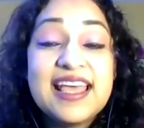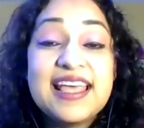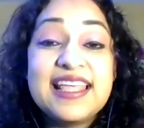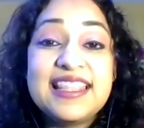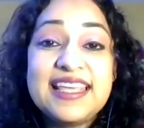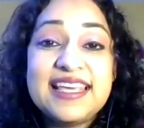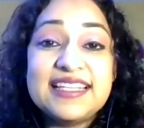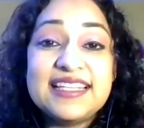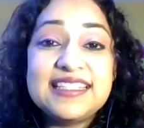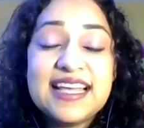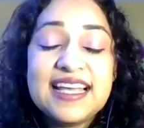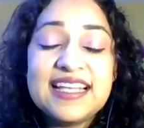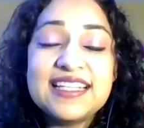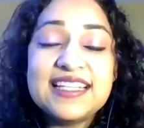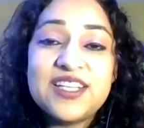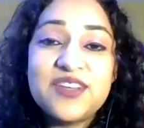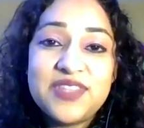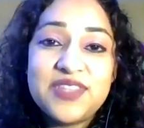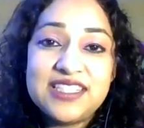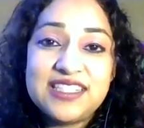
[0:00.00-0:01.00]
The intent
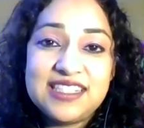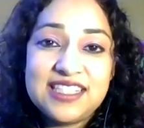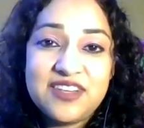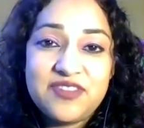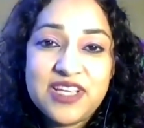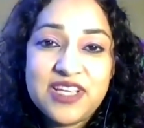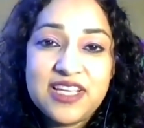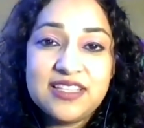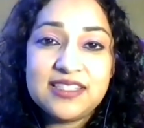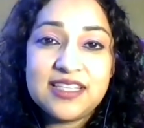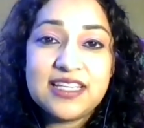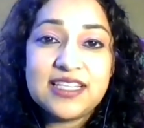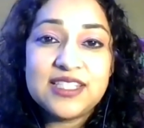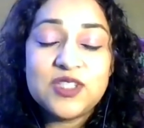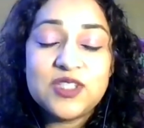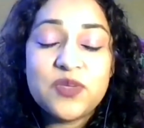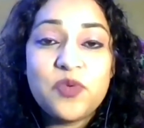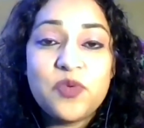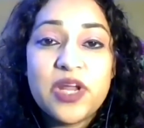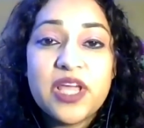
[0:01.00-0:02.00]
of this series is
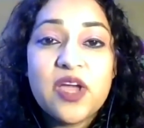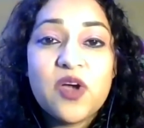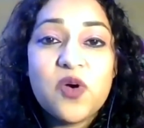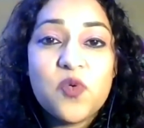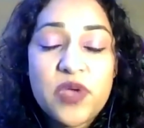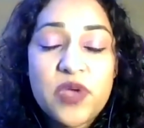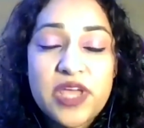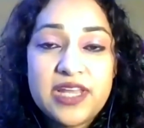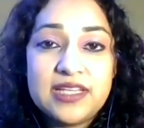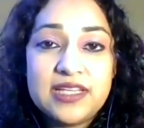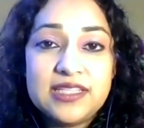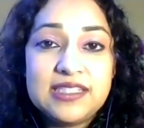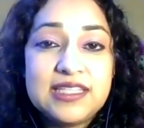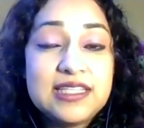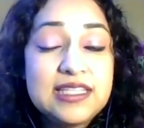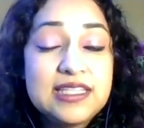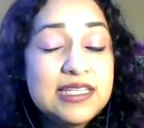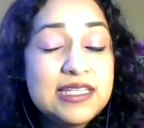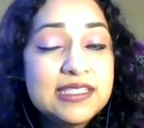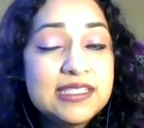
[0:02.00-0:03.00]
to bring awareness to
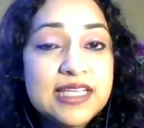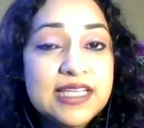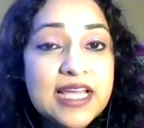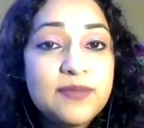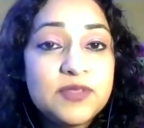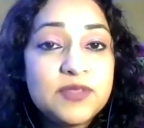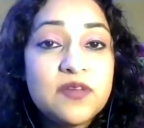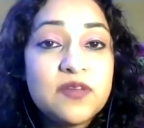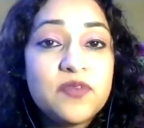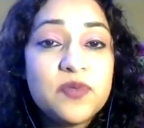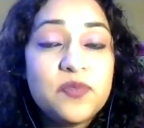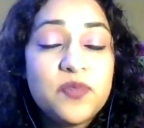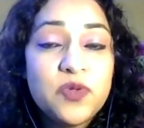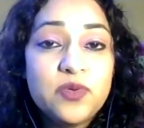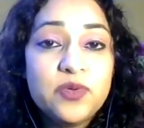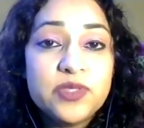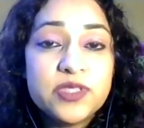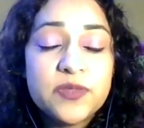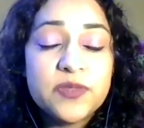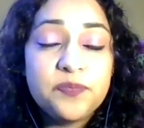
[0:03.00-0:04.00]
these types of
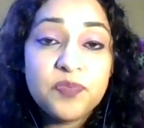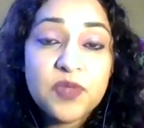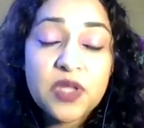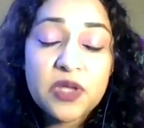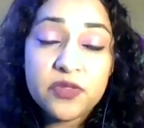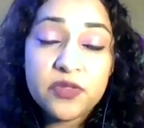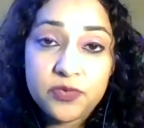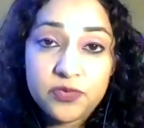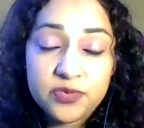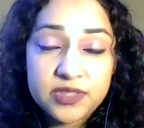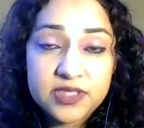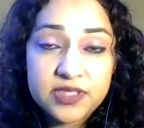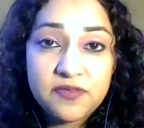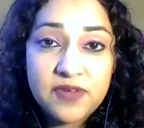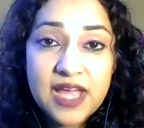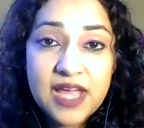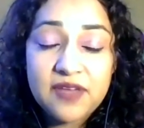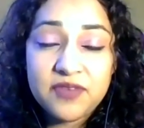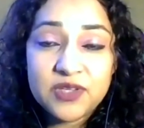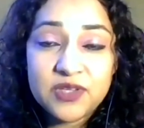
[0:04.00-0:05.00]
abuse through
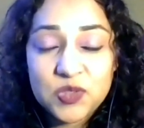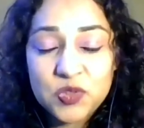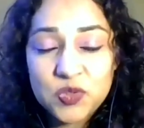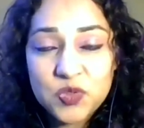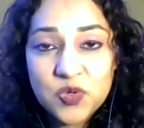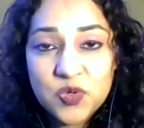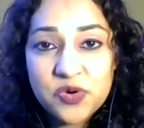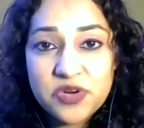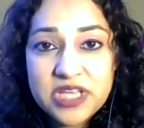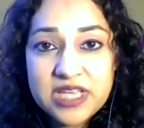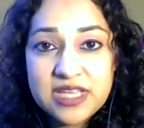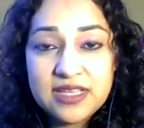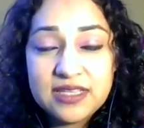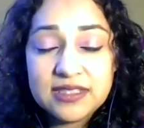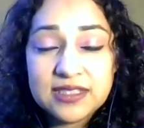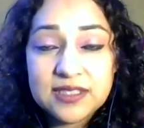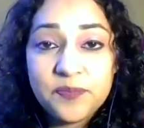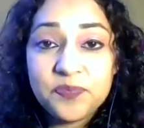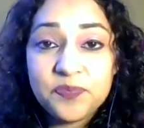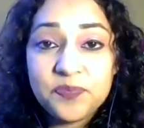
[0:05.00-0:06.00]
survivor
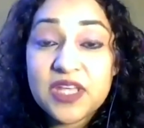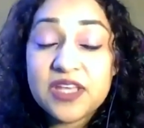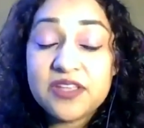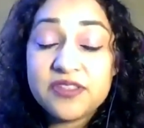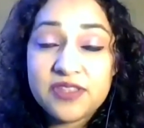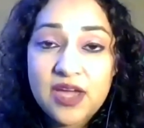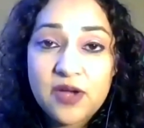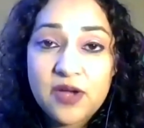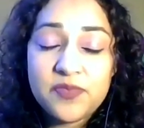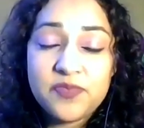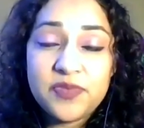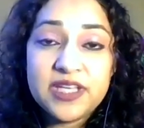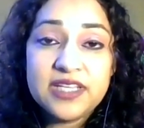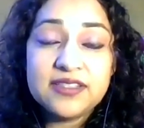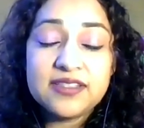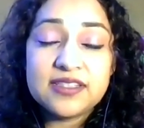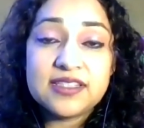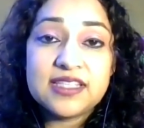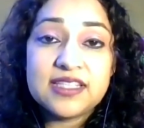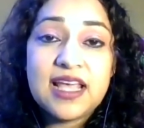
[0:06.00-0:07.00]
stories,
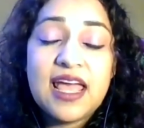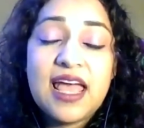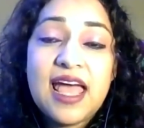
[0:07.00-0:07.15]
therapists,